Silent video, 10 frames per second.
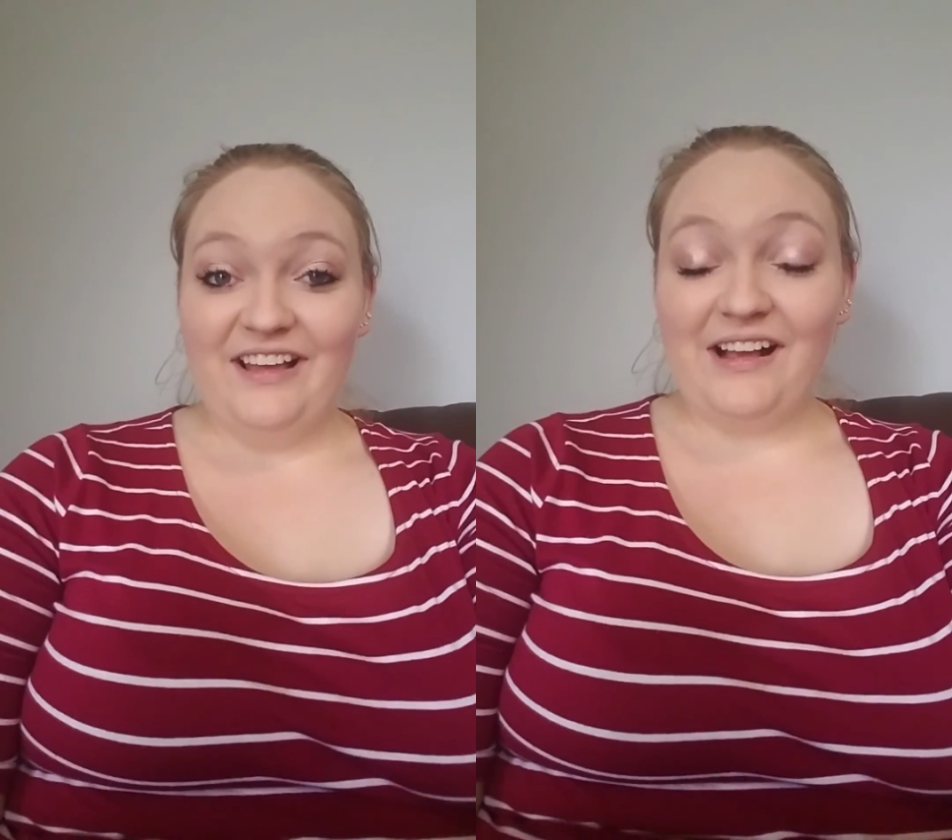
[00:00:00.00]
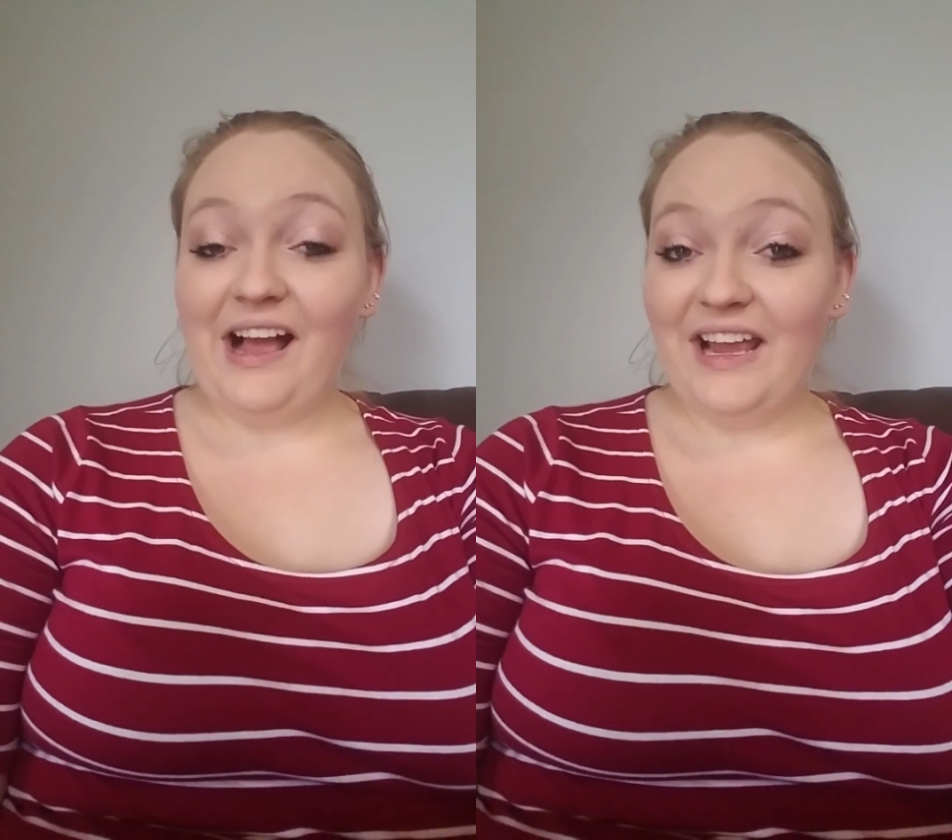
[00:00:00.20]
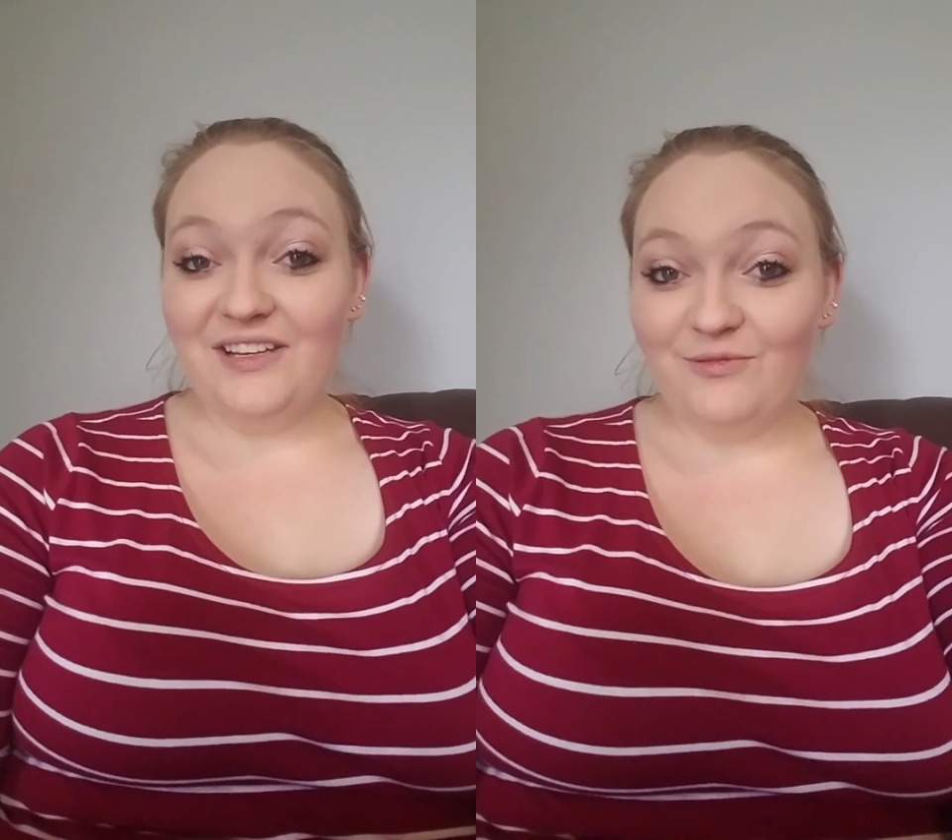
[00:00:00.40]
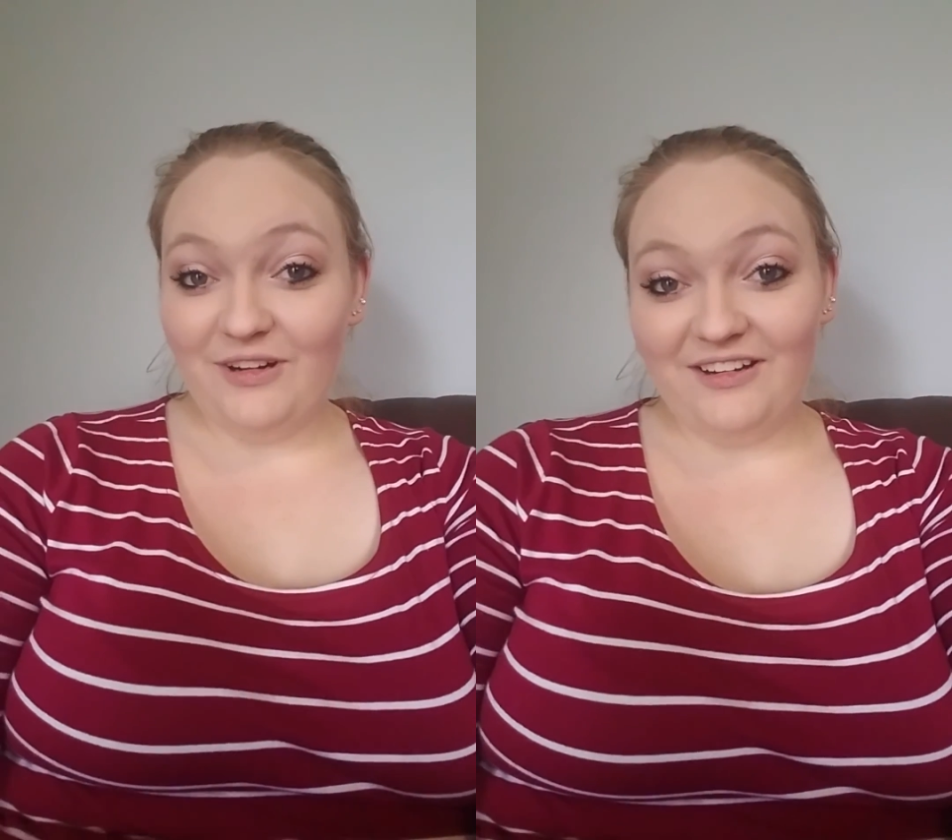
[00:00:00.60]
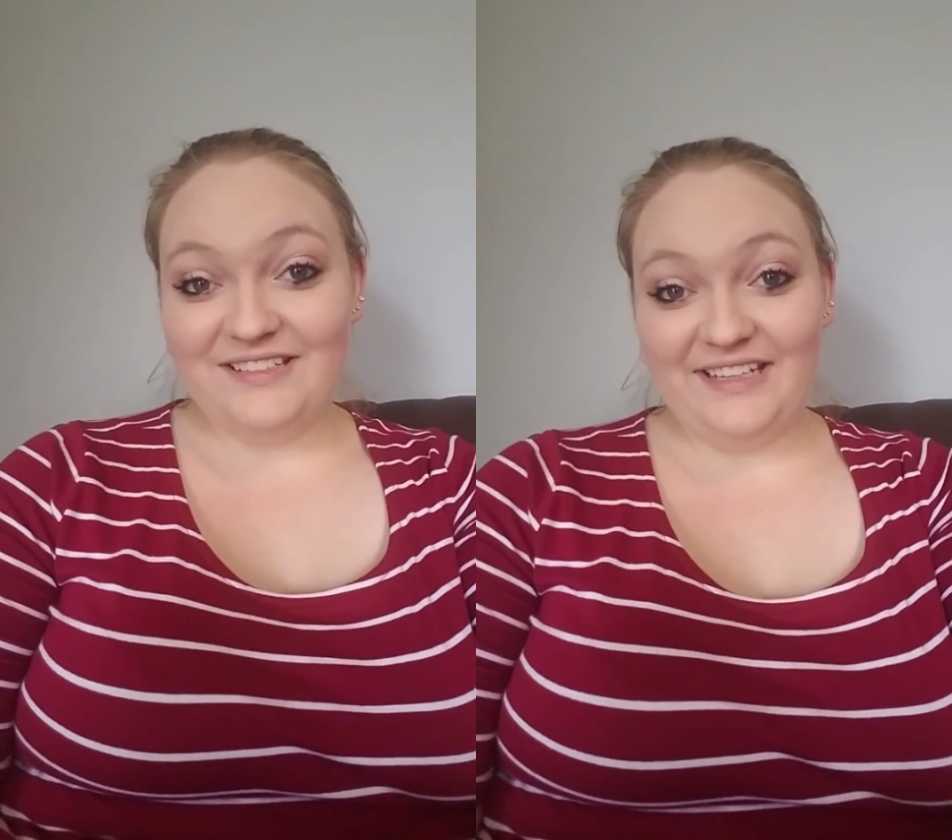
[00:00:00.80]
kind
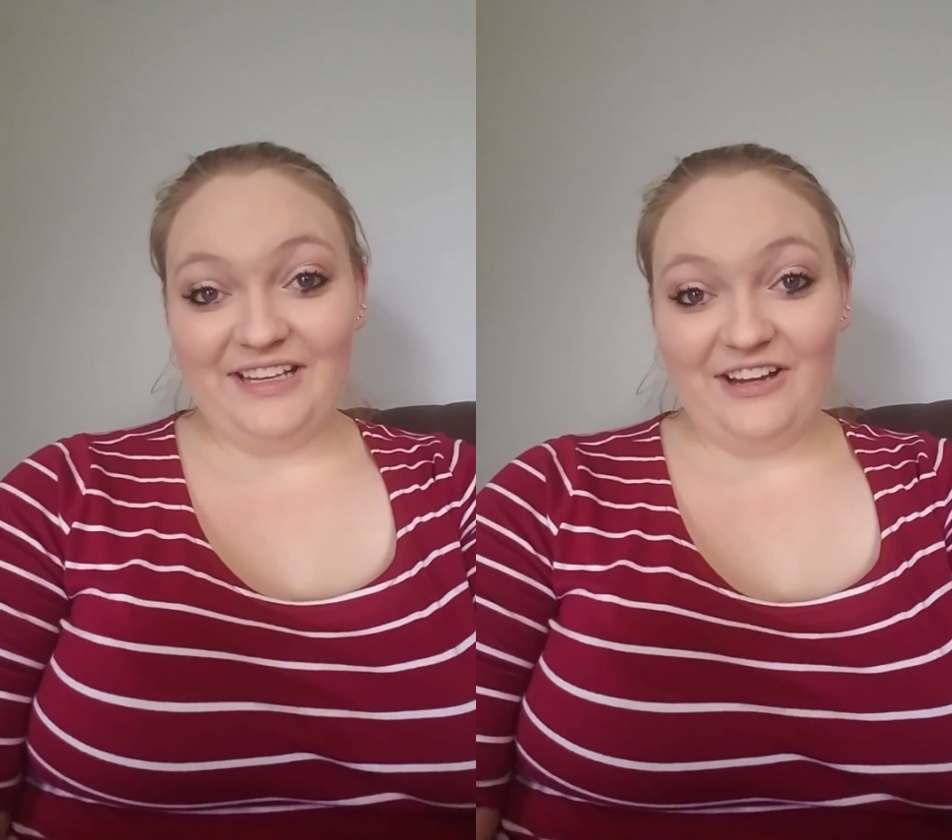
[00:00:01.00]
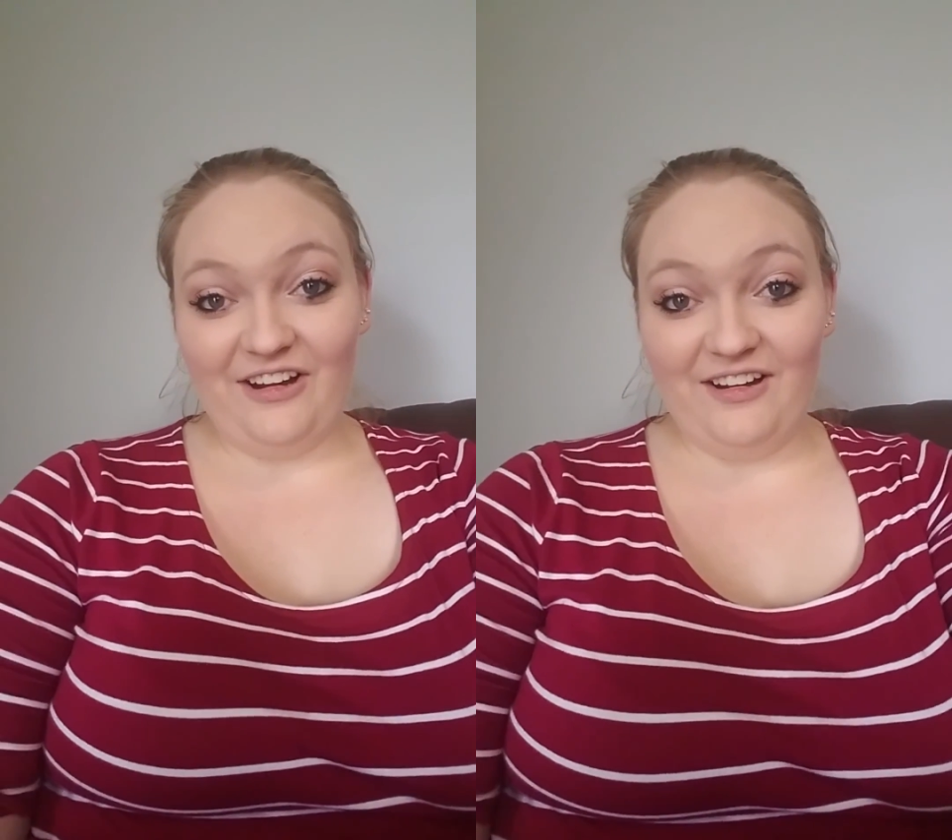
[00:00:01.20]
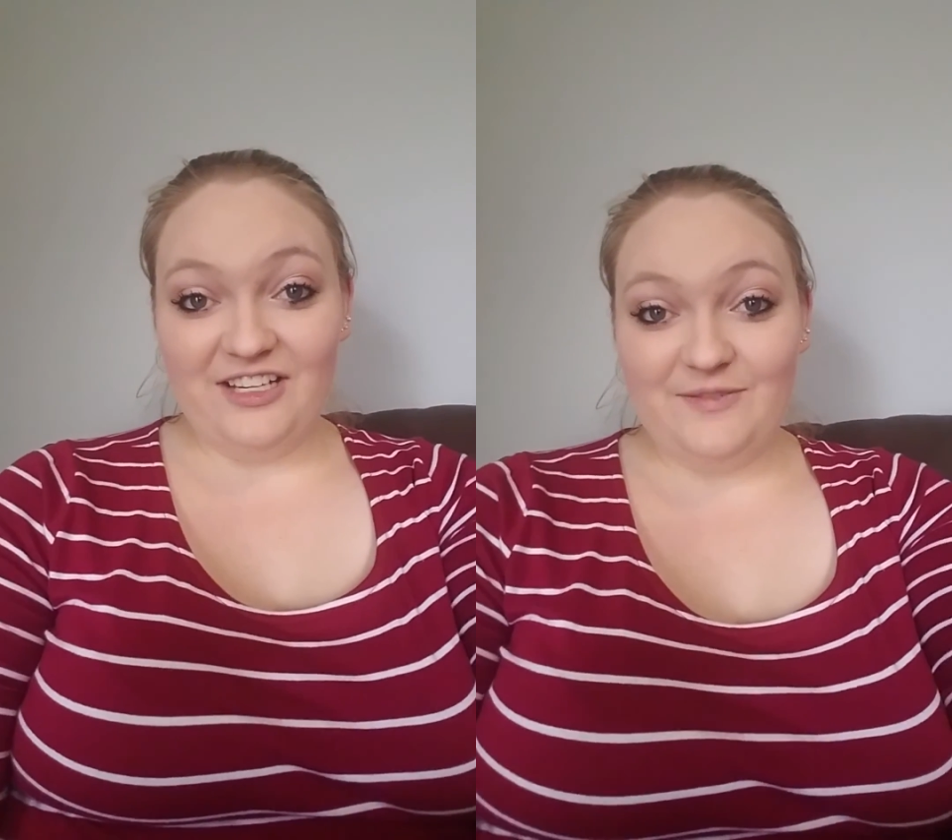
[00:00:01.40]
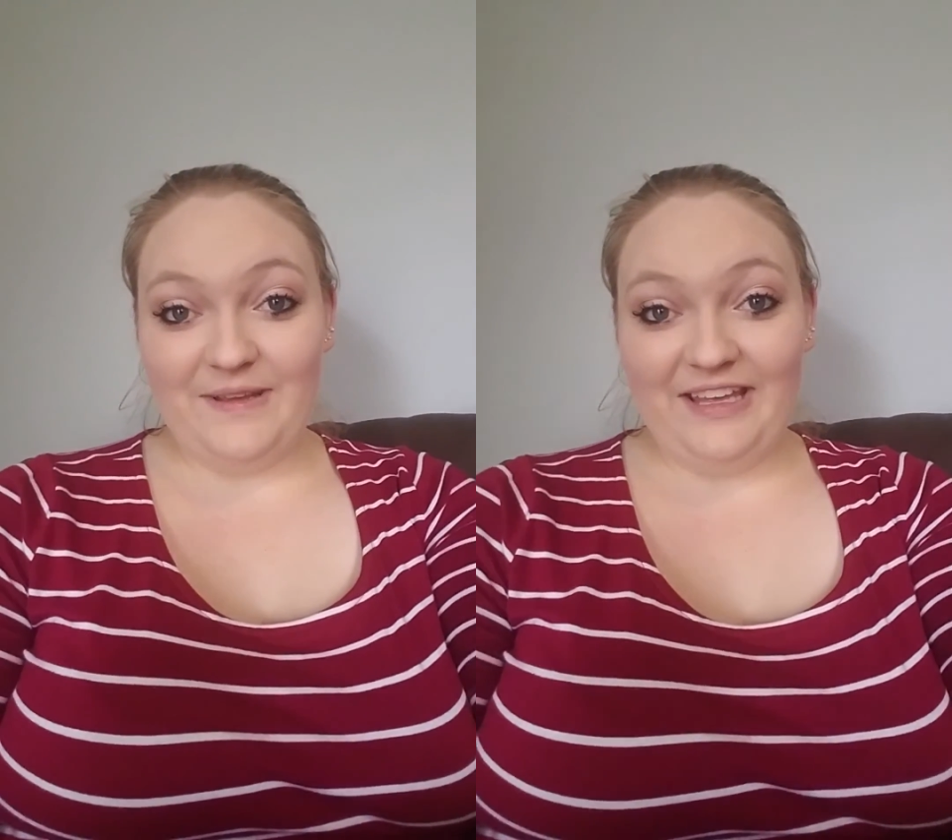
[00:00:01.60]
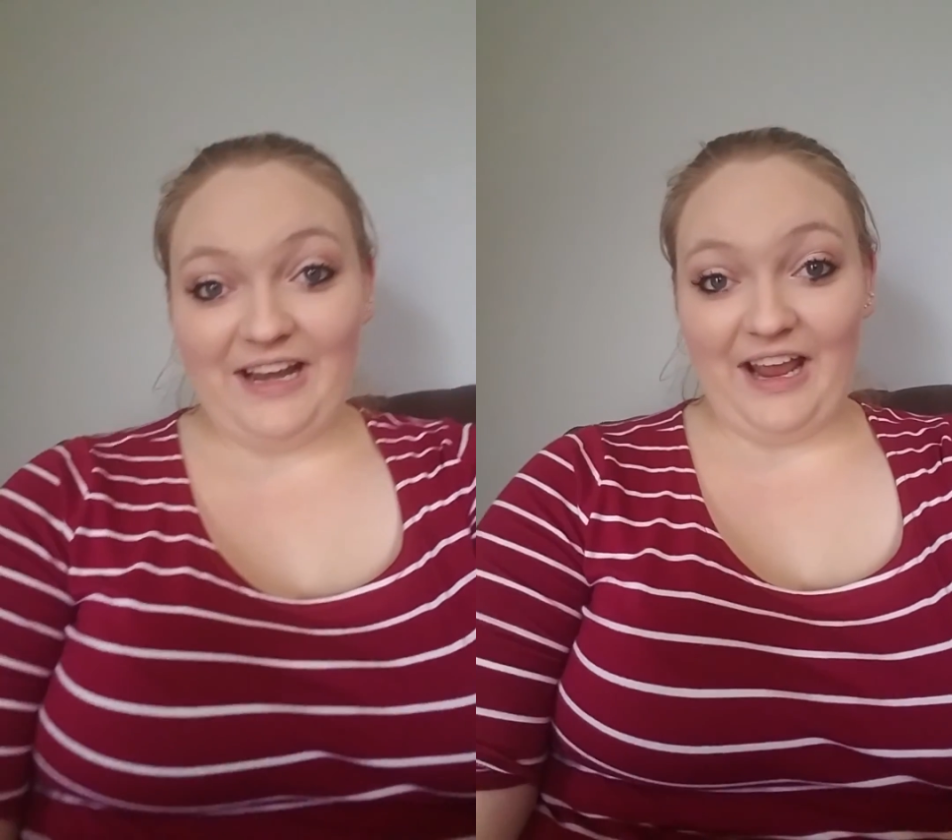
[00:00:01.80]
words and encouragement.